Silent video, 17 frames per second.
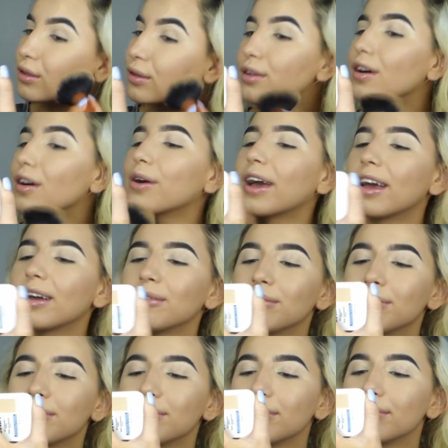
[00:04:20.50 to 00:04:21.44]
Okay.
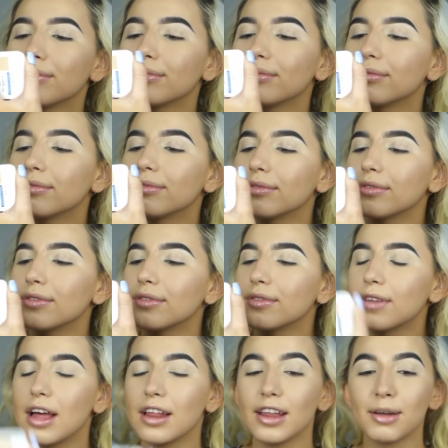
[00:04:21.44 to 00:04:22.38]

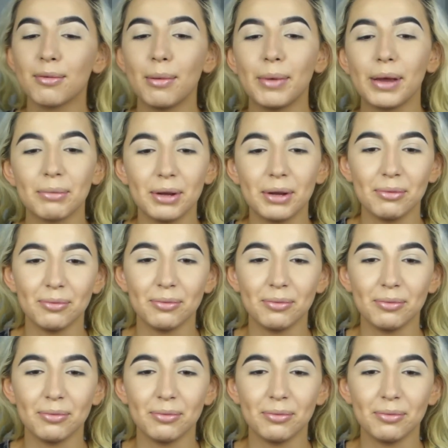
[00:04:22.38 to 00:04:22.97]
I like my makeup now.